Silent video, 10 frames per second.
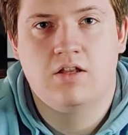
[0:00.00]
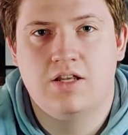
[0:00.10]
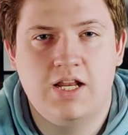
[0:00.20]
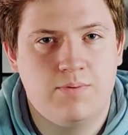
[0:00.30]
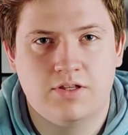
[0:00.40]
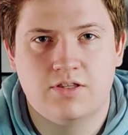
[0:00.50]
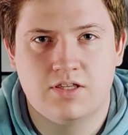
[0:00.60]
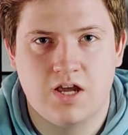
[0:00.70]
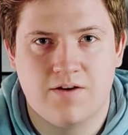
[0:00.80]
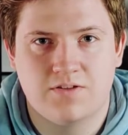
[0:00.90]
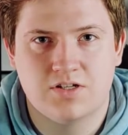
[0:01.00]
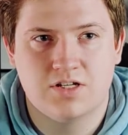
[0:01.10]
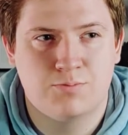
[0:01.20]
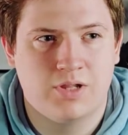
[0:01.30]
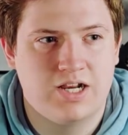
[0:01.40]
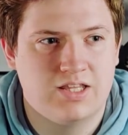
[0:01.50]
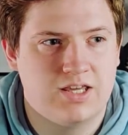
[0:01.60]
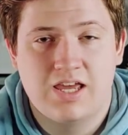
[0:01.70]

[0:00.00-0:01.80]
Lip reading: Ned appealed to the officer, explaining that